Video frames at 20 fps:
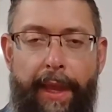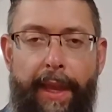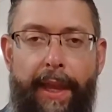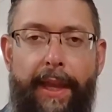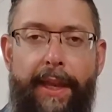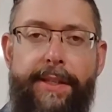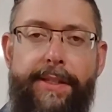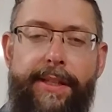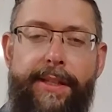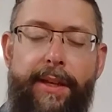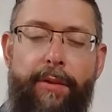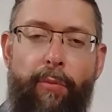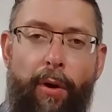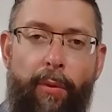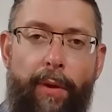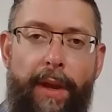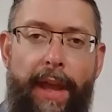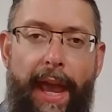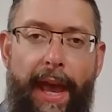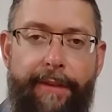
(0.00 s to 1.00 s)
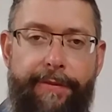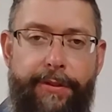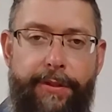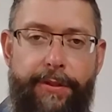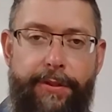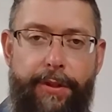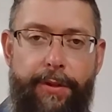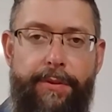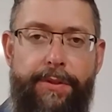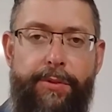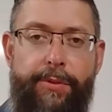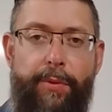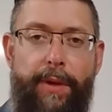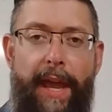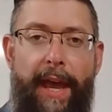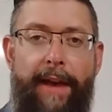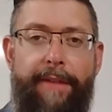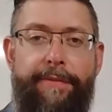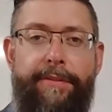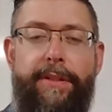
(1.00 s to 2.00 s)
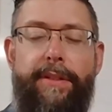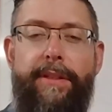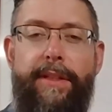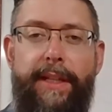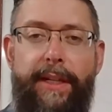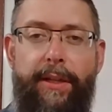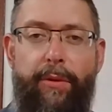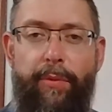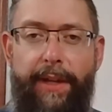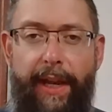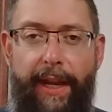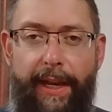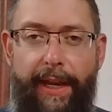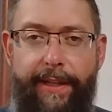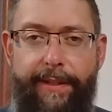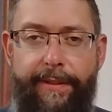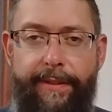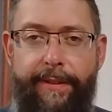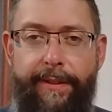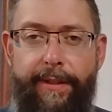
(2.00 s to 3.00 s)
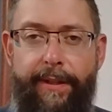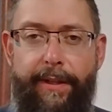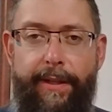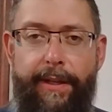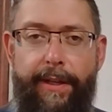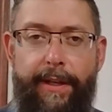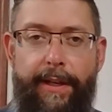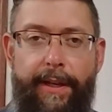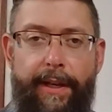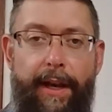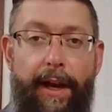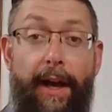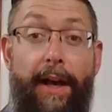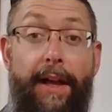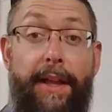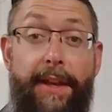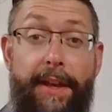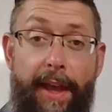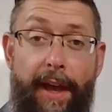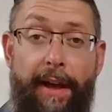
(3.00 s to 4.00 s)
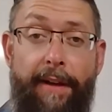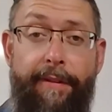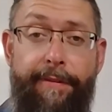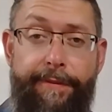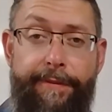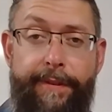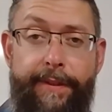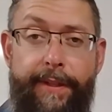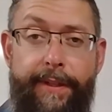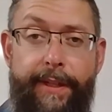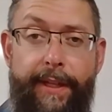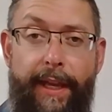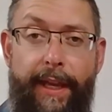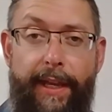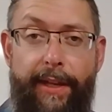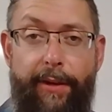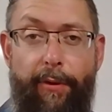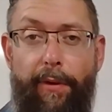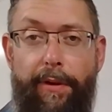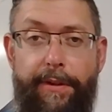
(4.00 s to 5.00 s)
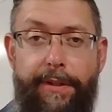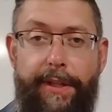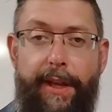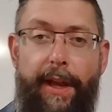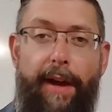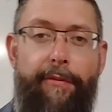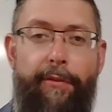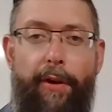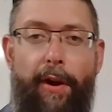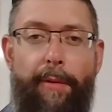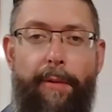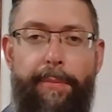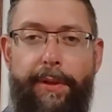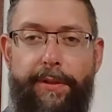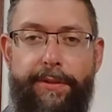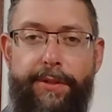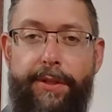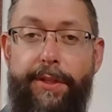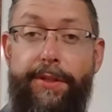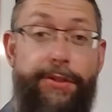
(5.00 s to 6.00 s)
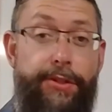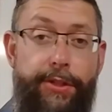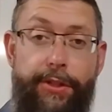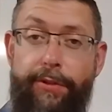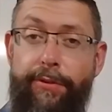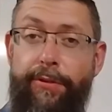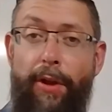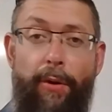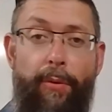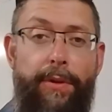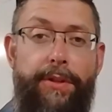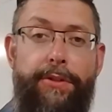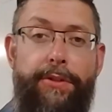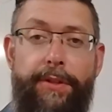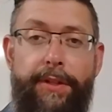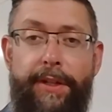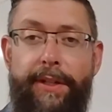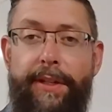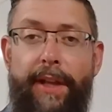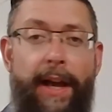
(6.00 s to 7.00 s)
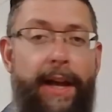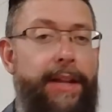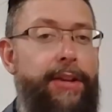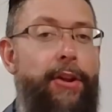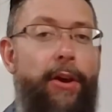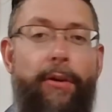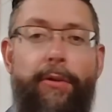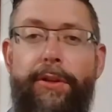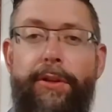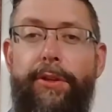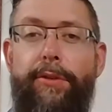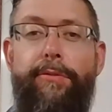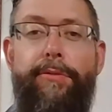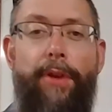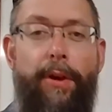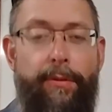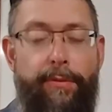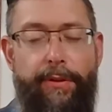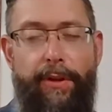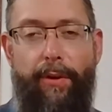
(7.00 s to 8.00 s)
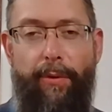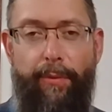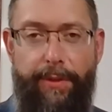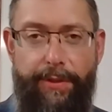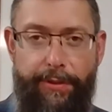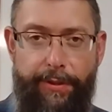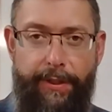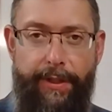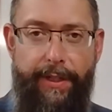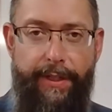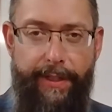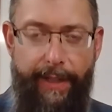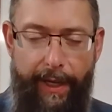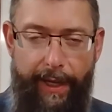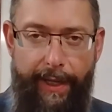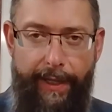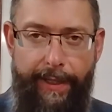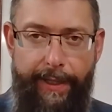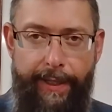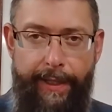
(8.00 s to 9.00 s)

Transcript: You see, what we have to do is we have to liquidate enough in order to cover our bills. Because do you know when you're going to die? No, you don't know when you're going to die.